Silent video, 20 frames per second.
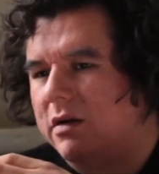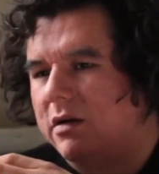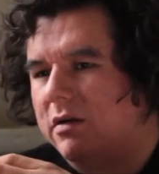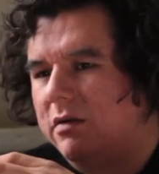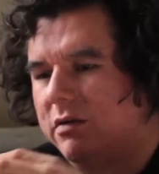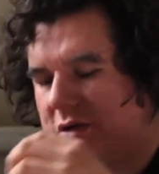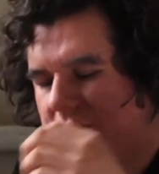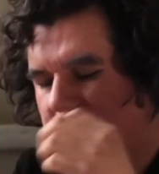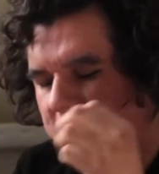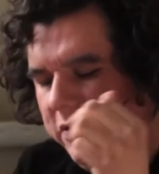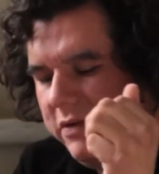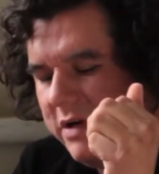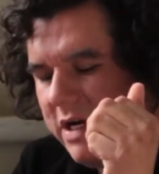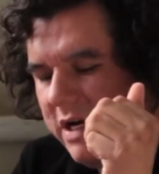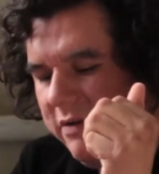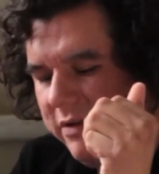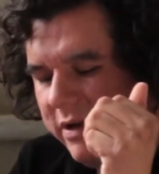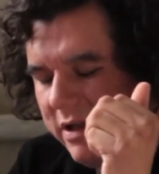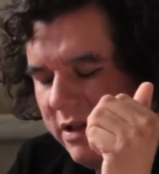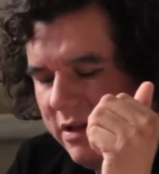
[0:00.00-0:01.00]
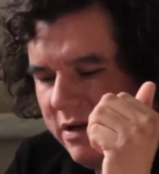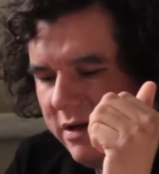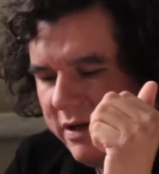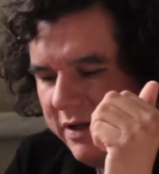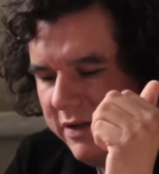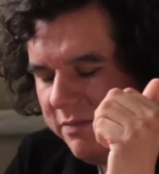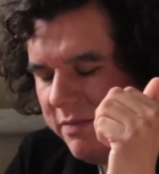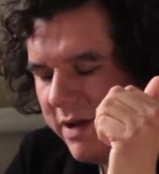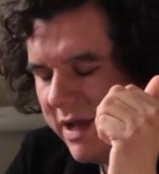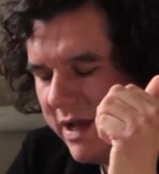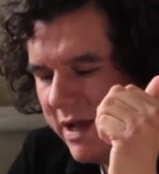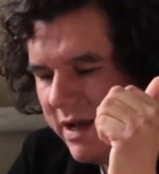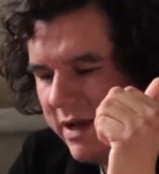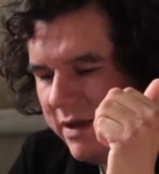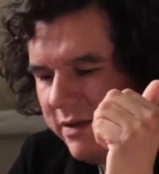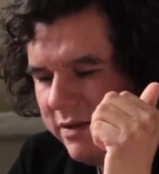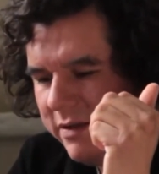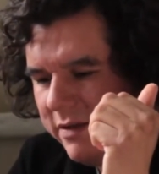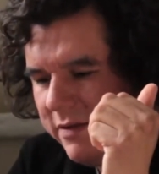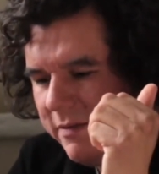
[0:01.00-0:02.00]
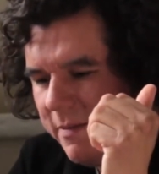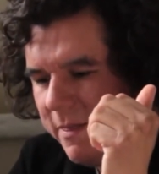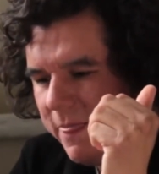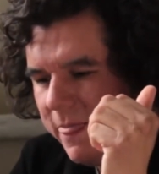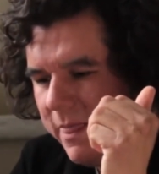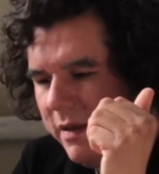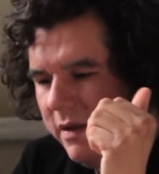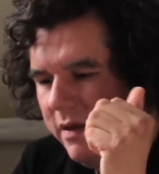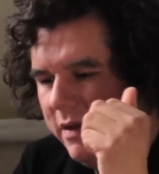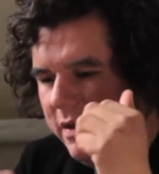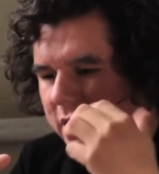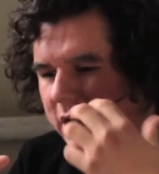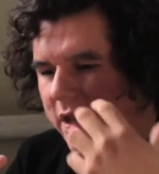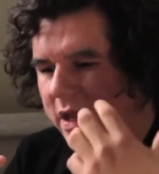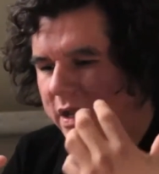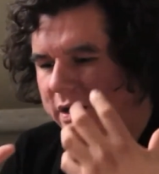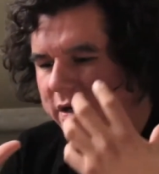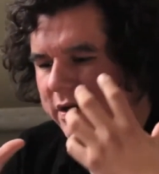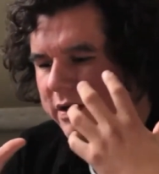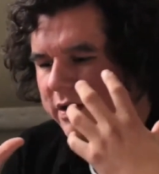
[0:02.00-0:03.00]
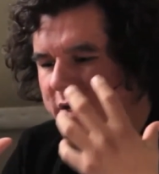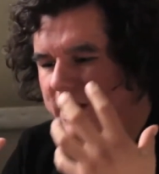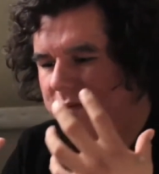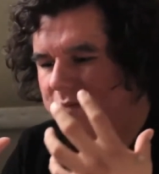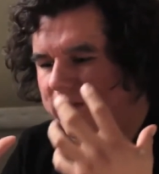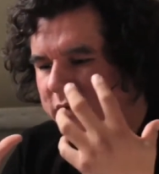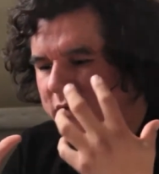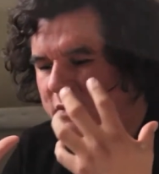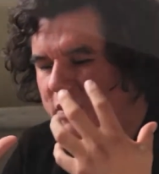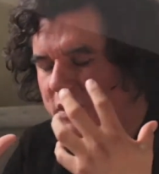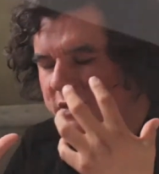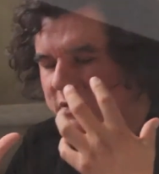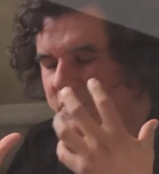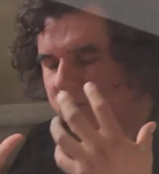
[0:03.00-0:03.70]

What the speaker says: which was traveling along its path, and it had come to all this